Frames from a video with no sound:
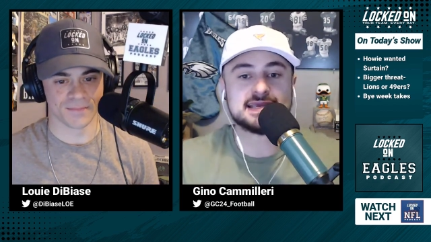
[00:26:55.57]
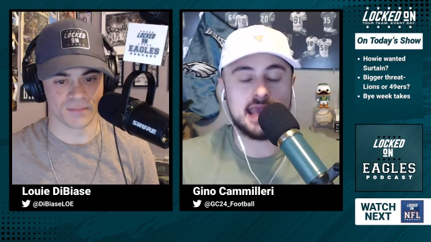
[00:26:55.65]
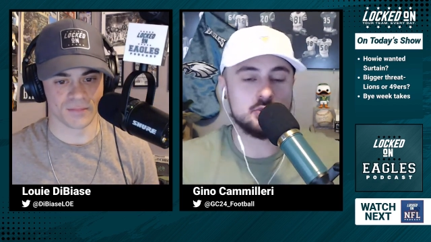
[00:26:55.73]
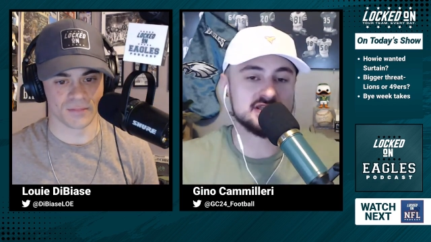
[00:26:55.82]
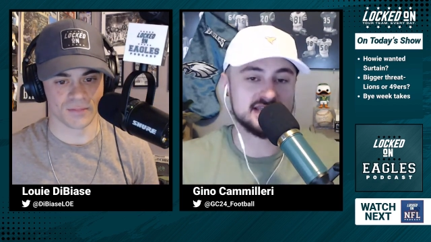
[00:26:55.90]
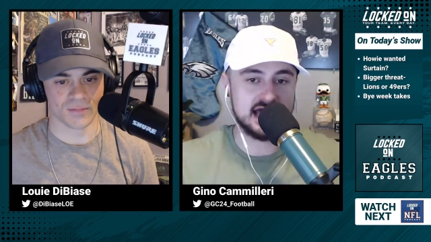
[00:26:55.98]
Speaker 1: game
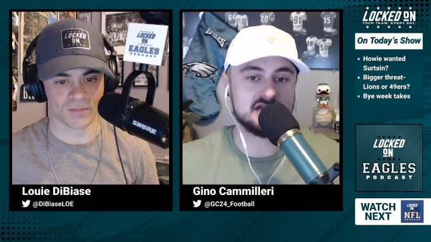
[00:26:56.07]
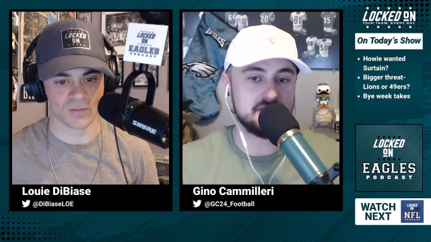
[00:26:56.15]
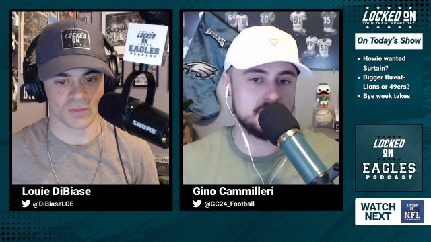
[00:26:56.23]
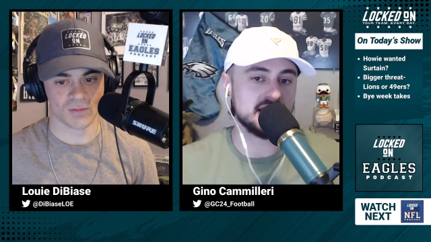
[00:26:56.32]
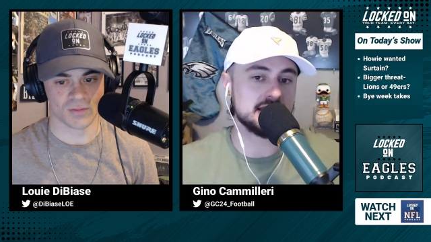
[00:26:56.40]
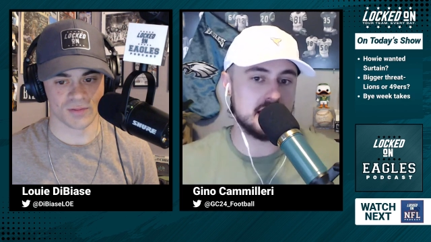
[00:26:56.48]
when Donovan
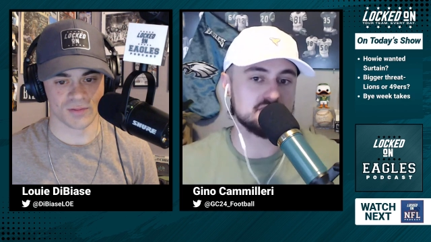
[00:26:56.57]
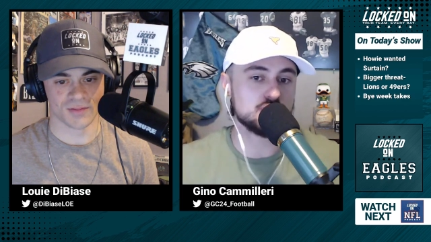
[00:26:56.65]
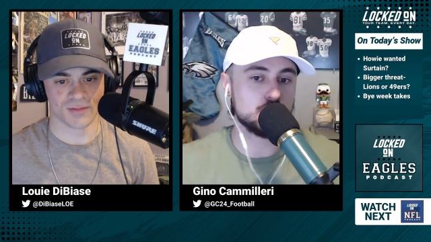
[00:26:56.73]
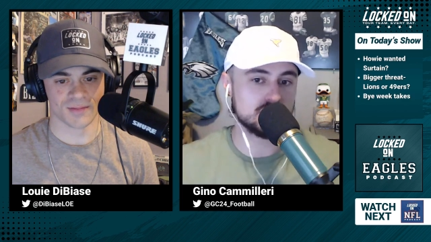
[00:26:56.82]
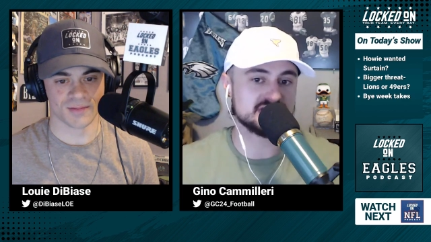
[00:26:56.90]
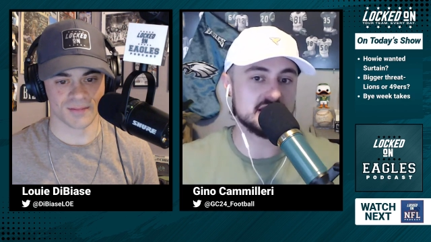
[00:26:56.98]
McNabb
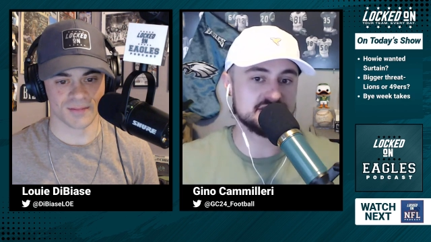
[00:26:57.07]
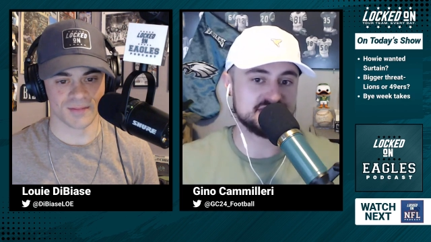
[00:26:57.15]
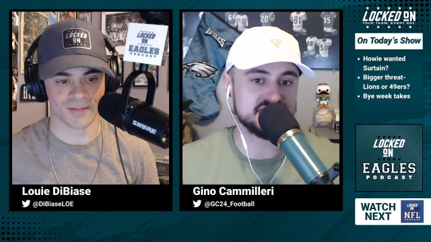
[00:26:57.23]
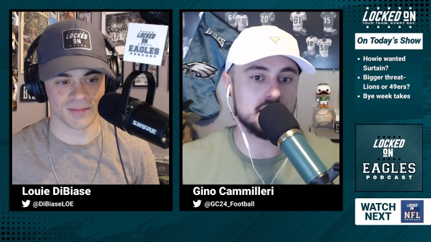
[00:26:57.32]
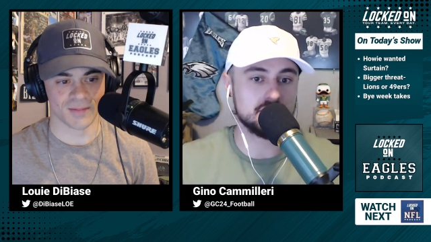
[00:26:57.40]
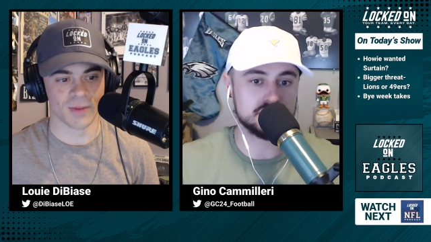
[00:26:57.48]
tore his
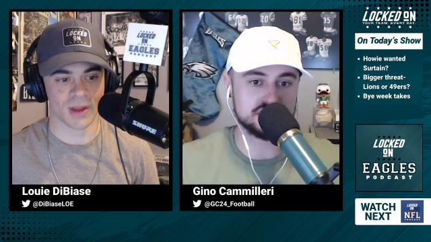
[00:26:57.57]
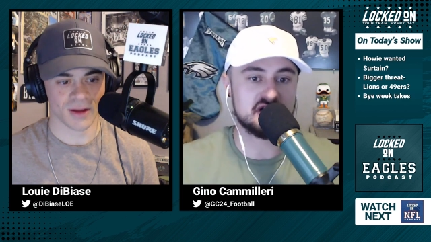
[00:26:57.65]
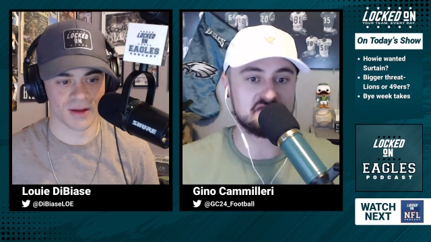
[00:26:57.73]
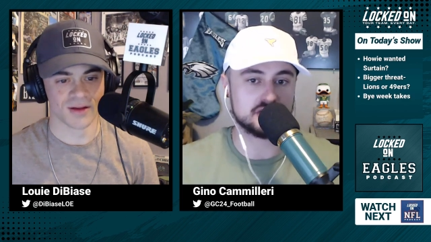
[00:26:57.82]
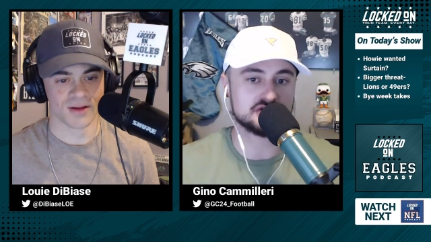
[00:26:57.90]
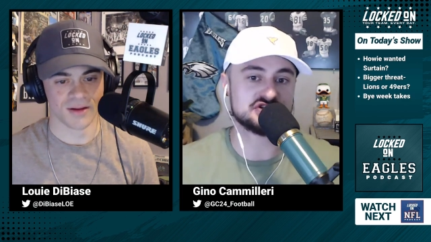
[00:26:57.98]
ACL and Jeff
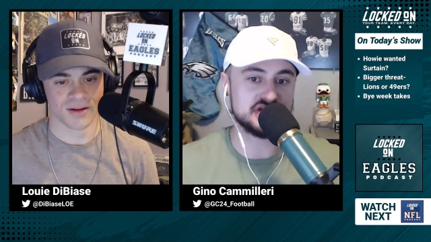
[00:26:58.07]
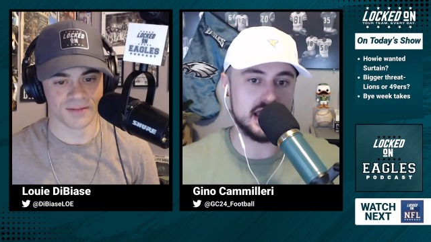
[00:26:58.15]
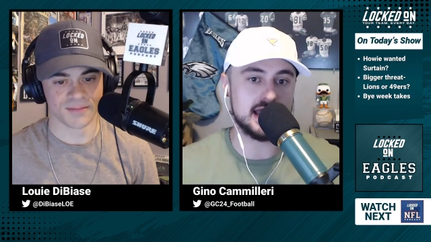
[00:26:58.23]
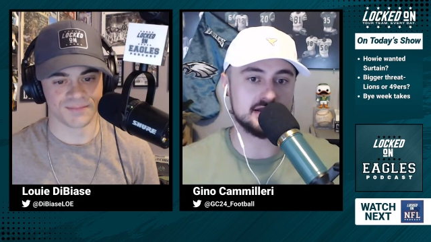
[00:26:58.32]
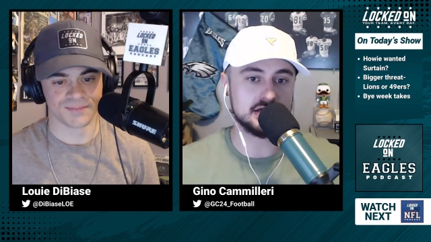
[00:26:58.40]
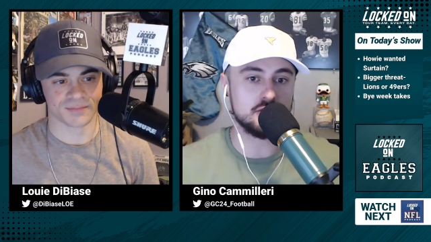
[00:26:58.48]
Garcia
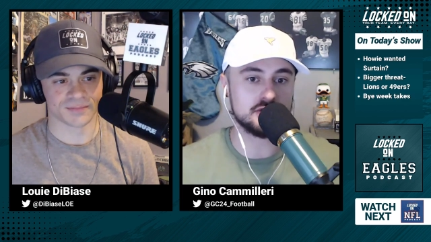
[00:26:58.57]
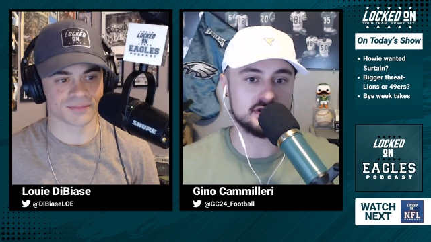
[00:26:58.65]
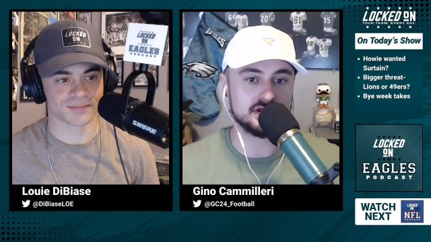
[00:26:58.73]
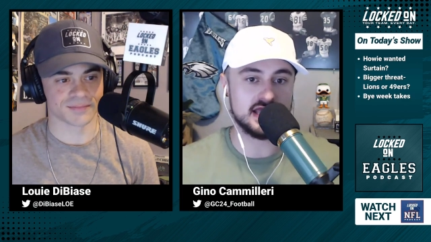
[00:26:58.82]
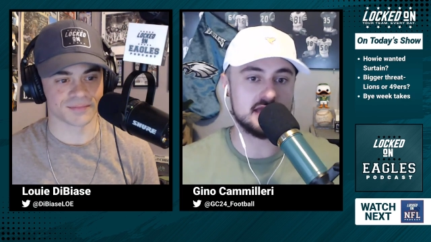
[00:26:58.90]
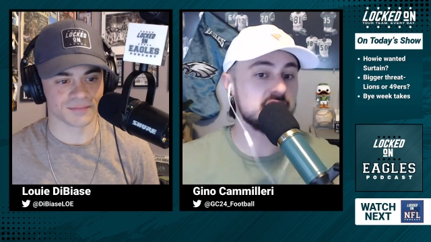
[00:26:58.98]
had to go into the
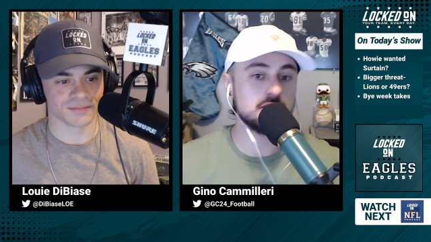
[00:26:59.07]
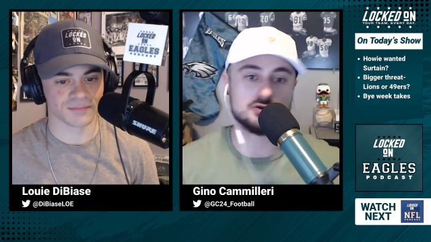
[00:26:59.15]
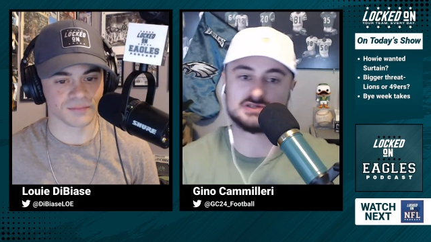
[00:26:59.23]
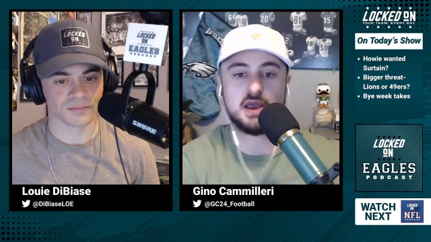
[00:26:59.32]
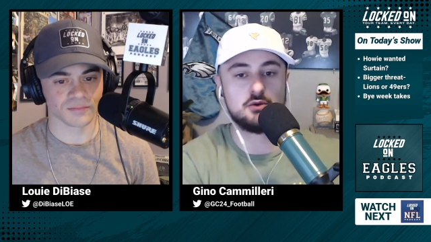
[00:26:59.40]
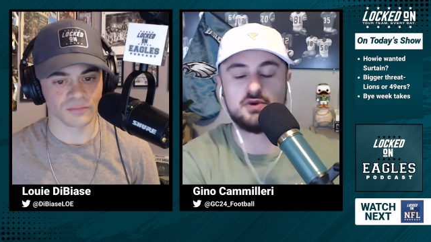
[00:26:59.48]
game. It goes
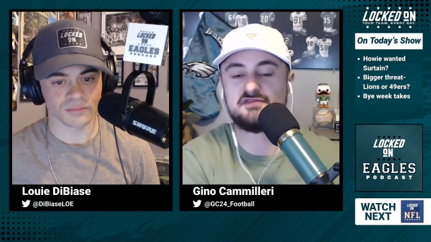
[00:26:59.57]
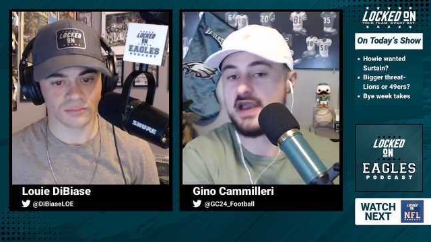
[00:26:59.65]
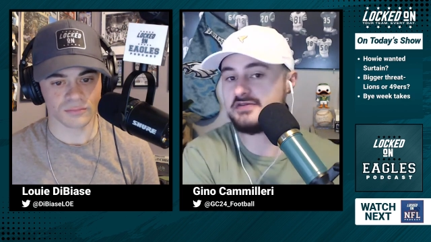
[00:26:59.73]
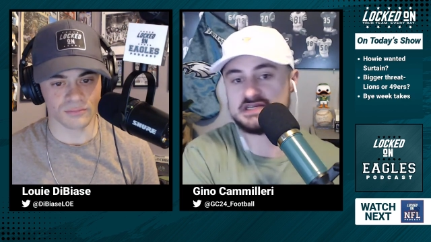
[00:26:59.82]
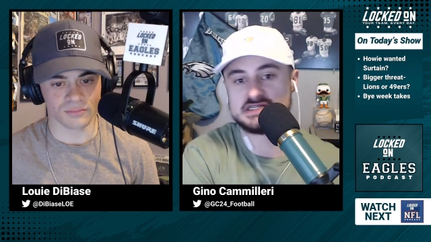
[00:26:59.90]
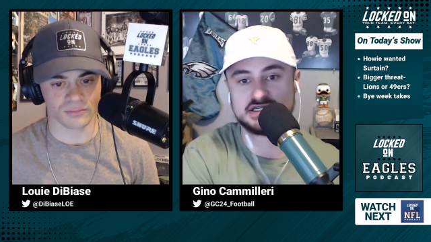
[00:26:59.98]
back. We've had
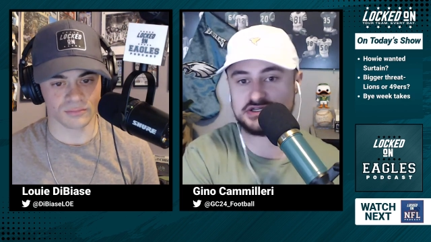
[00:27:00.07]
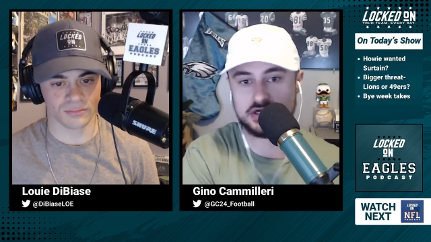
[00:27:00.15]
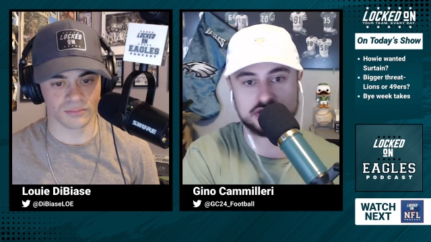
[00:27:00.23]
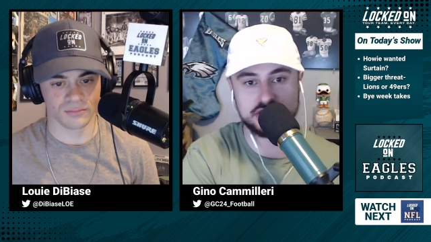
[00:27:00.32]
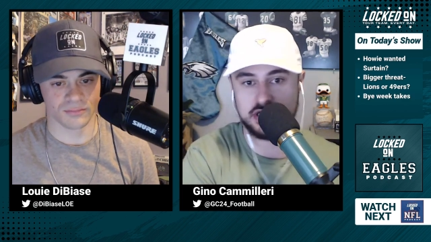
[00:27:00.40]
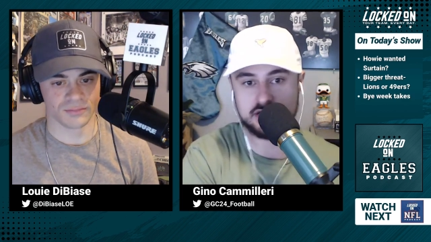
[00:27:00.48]
this
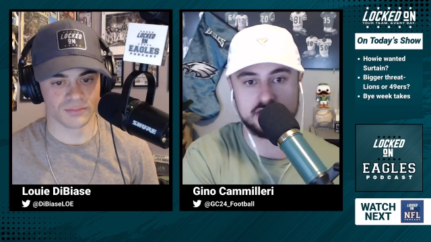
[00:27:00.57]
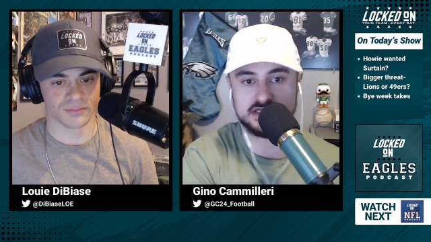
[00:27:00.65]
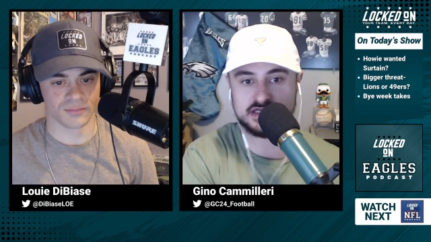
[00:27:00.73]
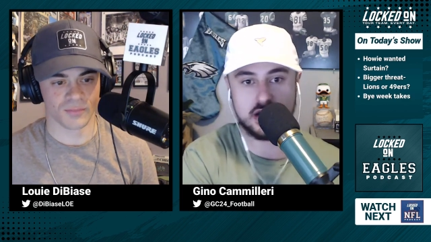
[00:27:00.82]
discussion on these